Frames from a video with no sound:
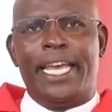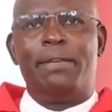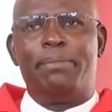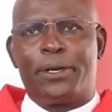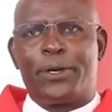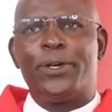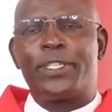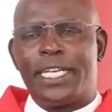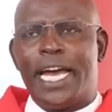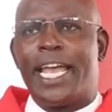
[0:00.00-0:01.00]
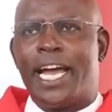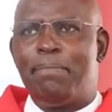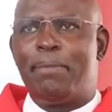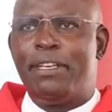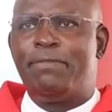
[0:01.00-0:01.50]
And because I
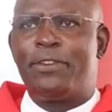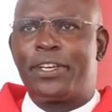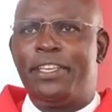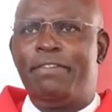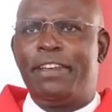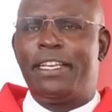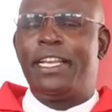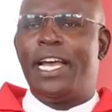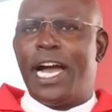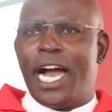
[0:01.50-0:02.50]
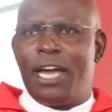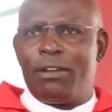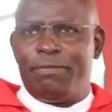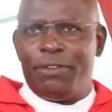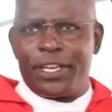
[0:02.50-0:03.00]
have been forgiven,
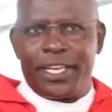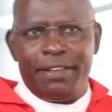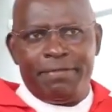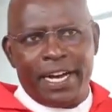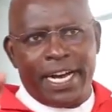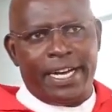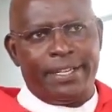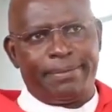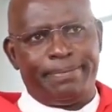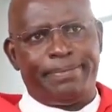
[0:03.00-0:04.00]
I will forgive her.